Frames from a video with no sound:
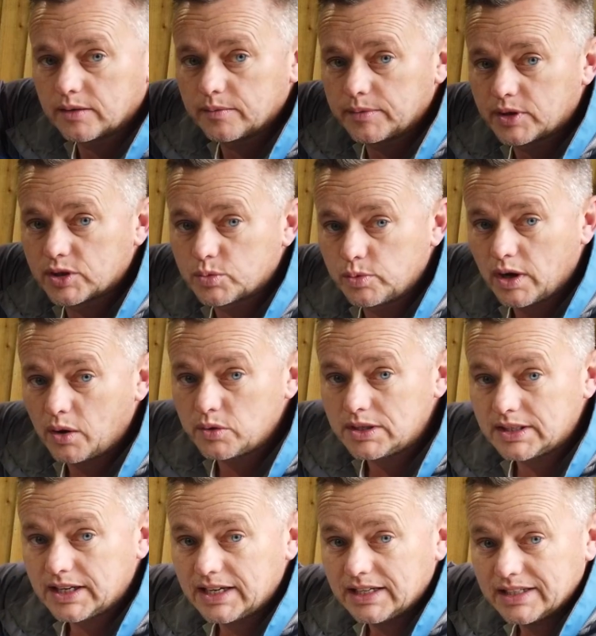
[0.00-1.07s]
because we only
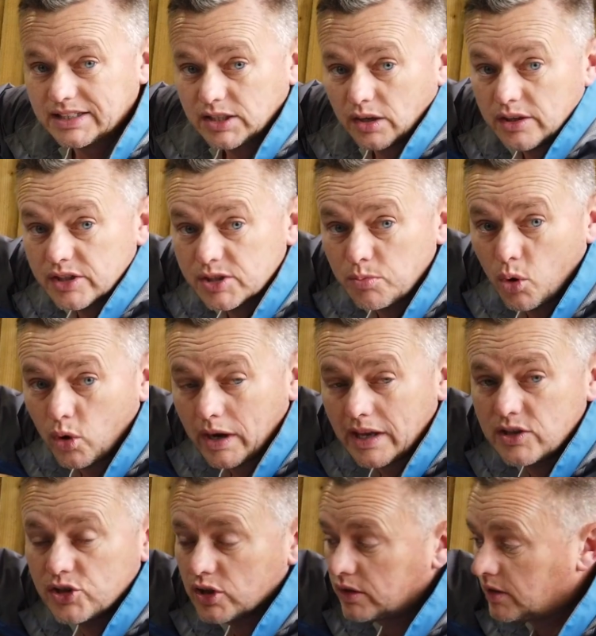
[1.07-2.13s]
need, it's only a small
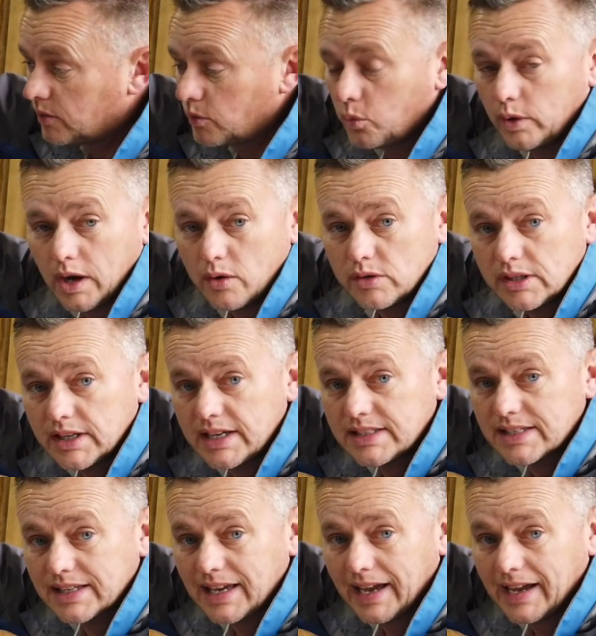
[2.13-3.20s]
engine, we only need
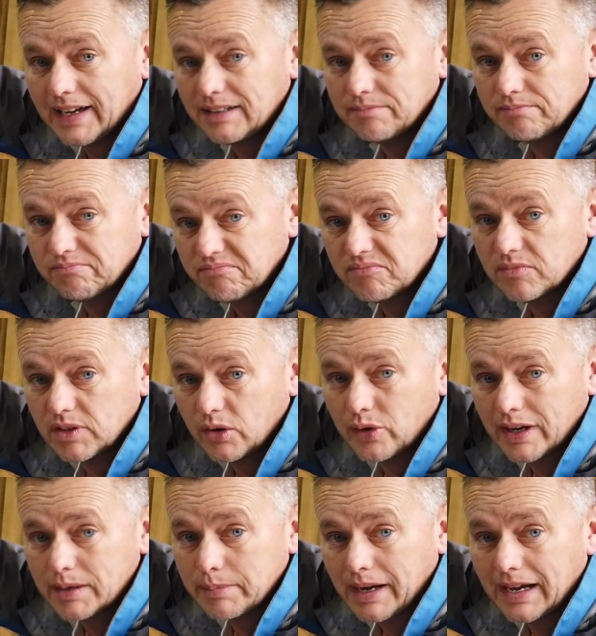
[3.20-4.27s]
to get
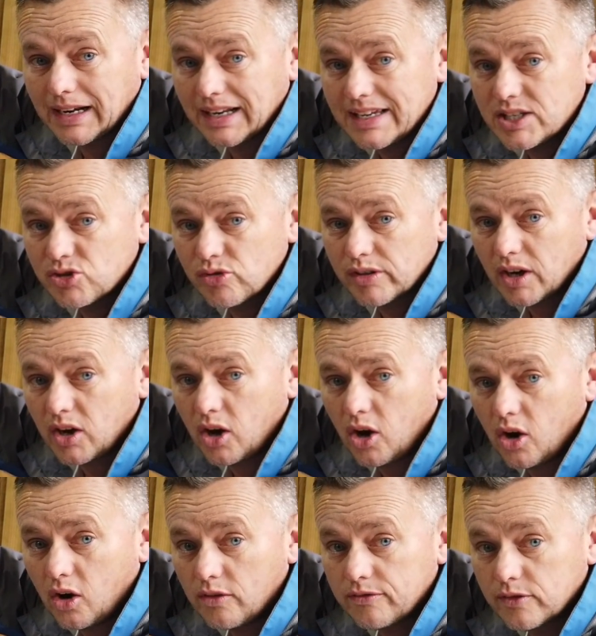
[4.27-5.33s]
around about a litre and a
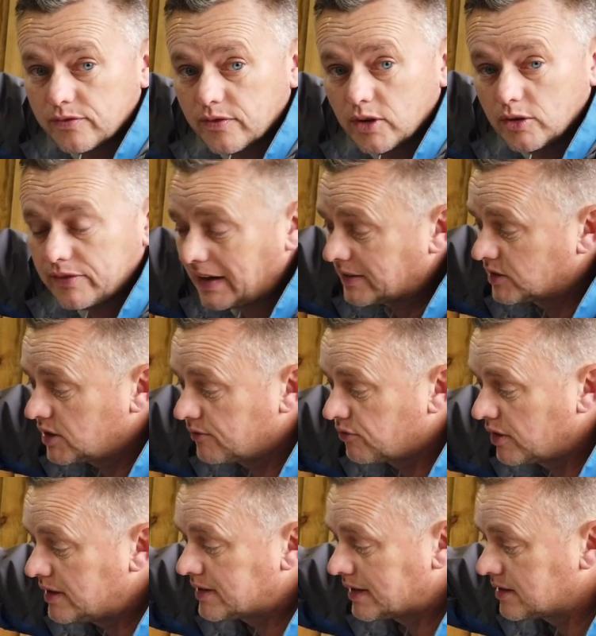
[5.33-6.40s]
half of, of
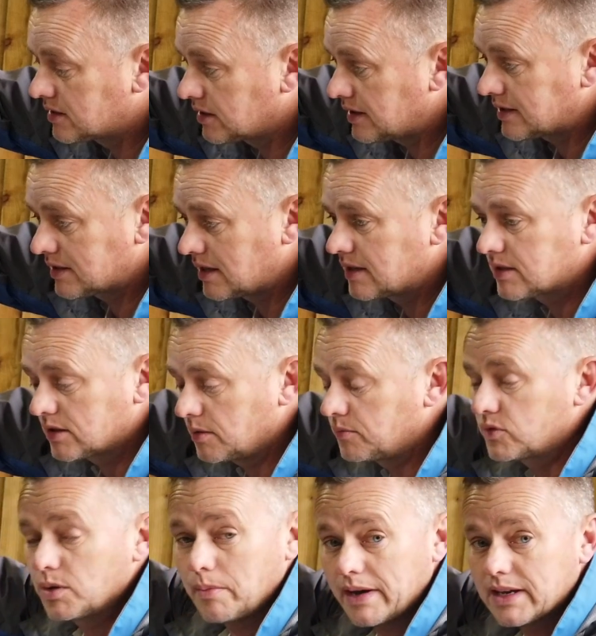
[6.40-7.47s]
antifreeze into this system
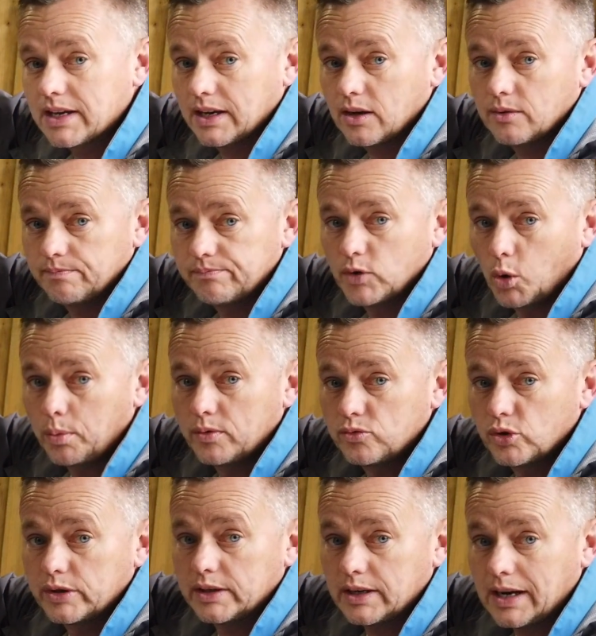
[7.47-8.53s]
to make it up and
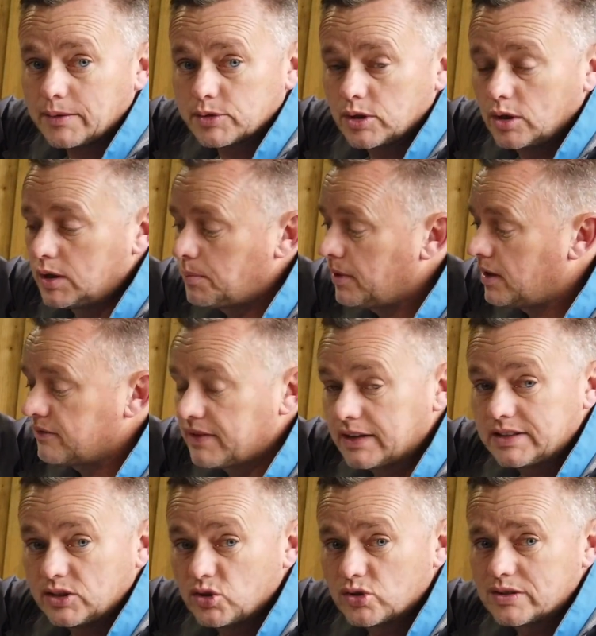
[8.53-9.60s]
running and absolutely
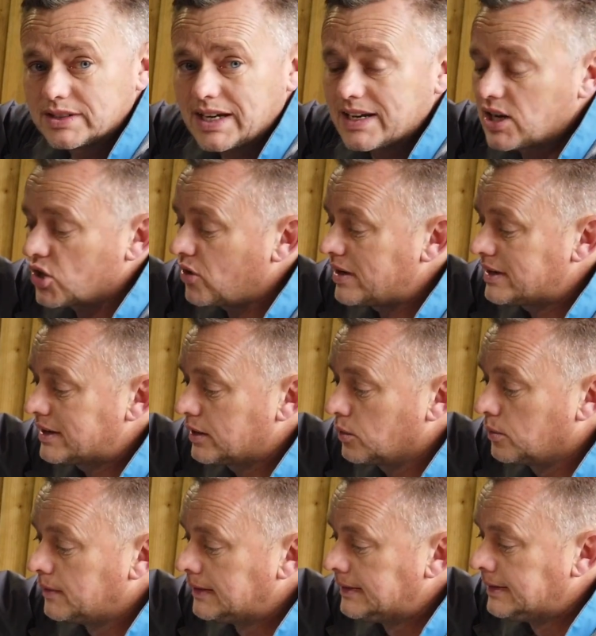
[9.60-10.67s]
perfect. It doesn't take a great deal.
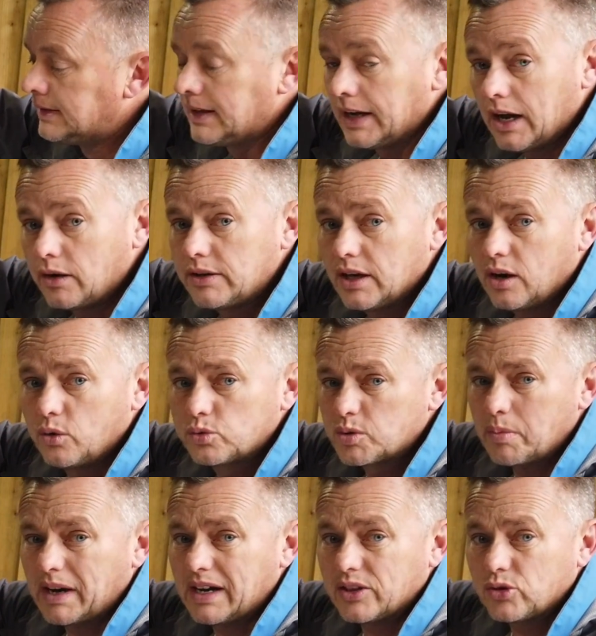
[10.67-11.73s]
It only holds
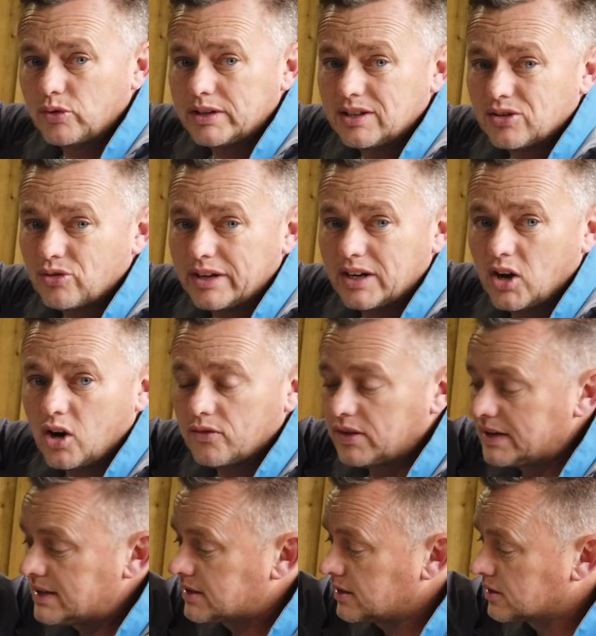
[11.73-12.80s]
about three, three and a half
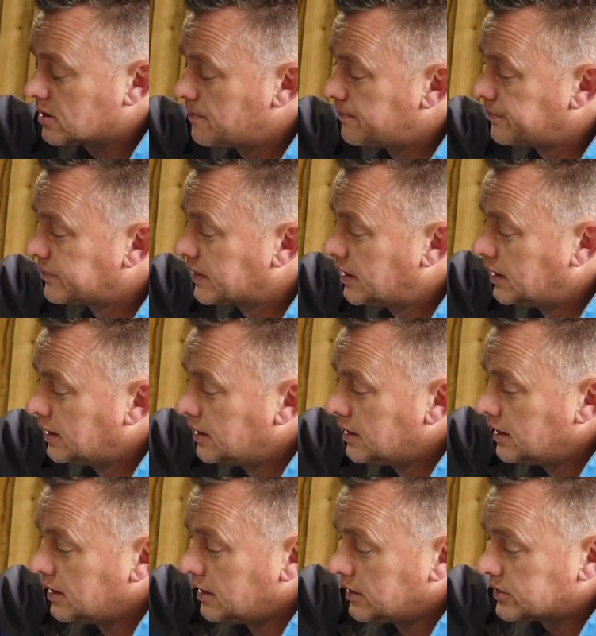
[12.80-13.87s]
litres.
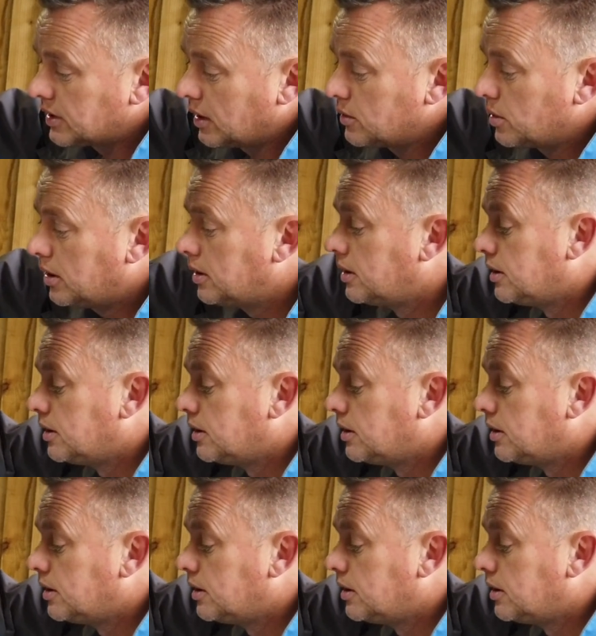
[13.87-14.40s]
So